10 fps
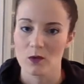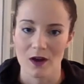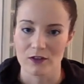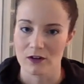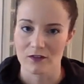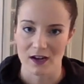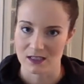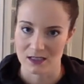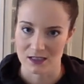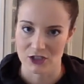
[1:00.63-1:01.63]
the weather
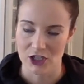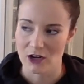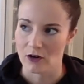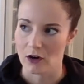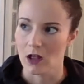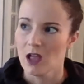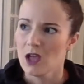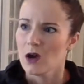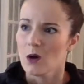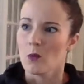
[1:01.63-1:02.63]
affects us in general,
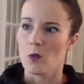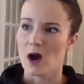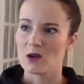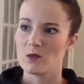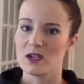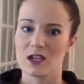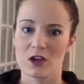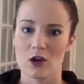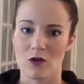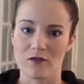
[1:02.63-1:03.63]
why we
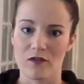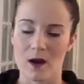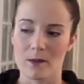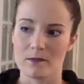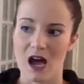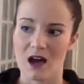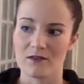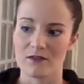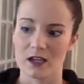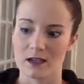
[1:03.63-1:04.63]
can go from
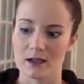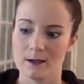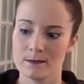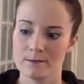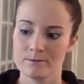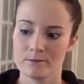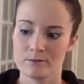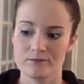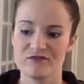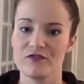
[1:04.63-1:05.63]
having
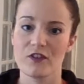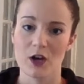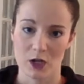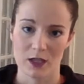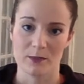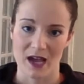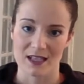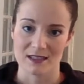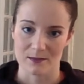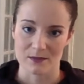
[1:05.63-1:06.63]
fairly
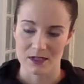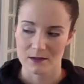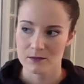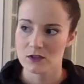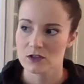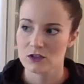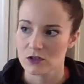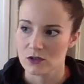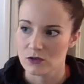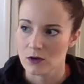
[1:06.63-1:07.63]
bad symptoms
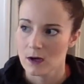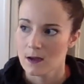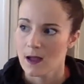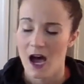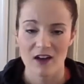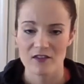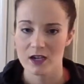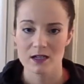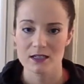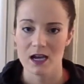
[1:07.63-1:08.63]
to having
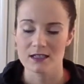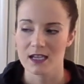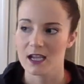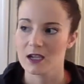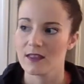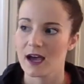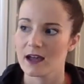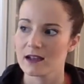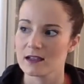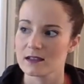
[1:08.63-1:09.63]
a day
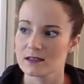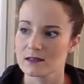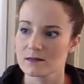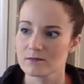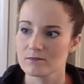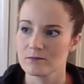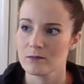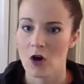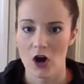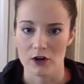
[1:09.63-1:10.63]
that is
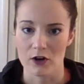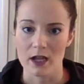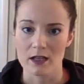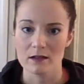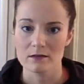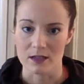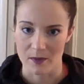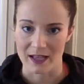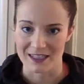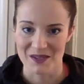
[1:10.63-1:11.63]
moderately
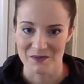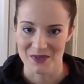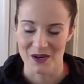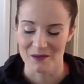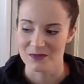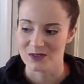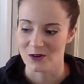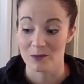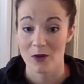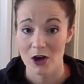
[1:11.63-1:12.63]
bad symptoms
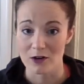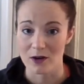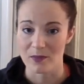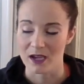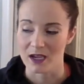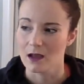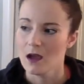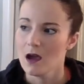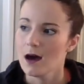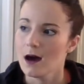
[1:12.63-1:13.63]
or moderate pain,
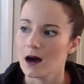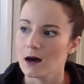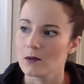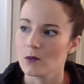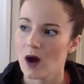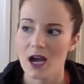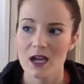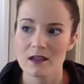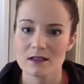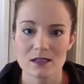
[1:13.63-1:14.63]

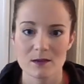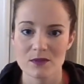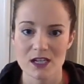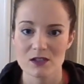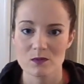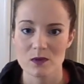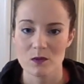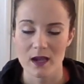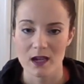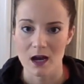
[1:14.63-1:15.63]
why some days we
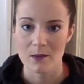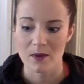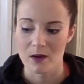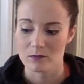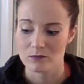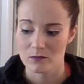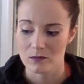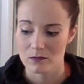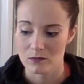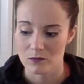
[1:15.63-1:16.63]
wake up and
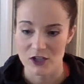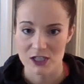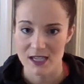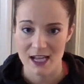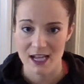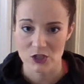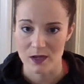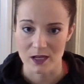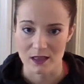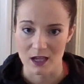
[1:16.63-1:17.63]
we just can't do
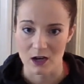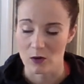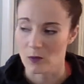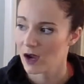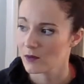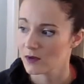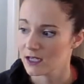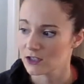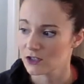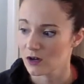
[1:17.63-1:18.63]
anything, or why we
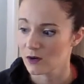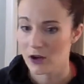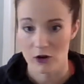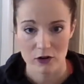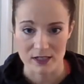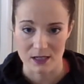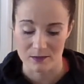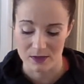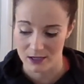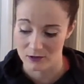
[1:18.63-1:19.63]
need to go to bed early
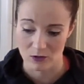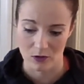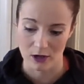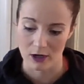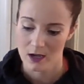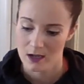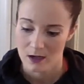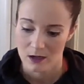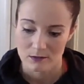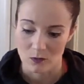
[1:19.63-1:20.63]
some days, or
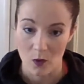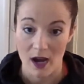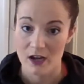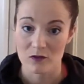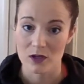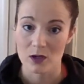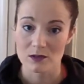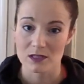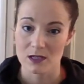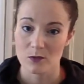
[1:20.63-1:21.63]
why if we
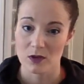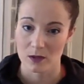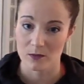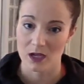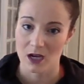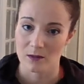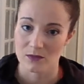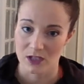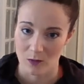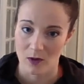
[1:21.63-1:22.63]
don't sleep we can become
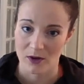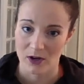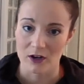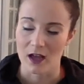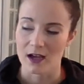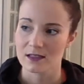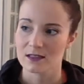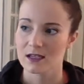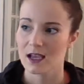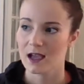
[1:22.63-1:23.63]
somewhat
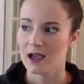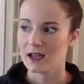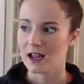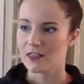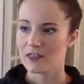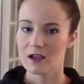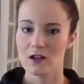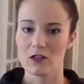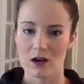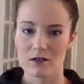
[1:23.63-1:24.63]
paralyzed. And I think
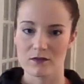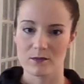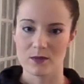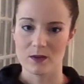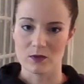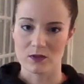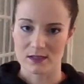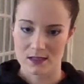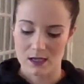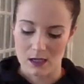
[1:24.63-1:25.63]
a lot of people
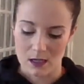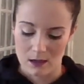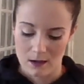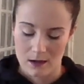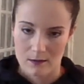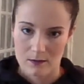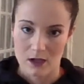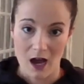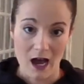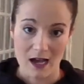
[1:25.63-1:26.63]
see
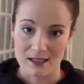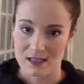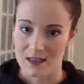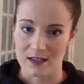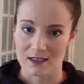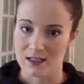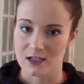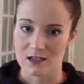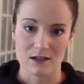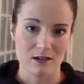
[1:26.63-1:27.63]
us and they
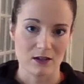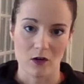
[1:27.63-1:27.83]
see,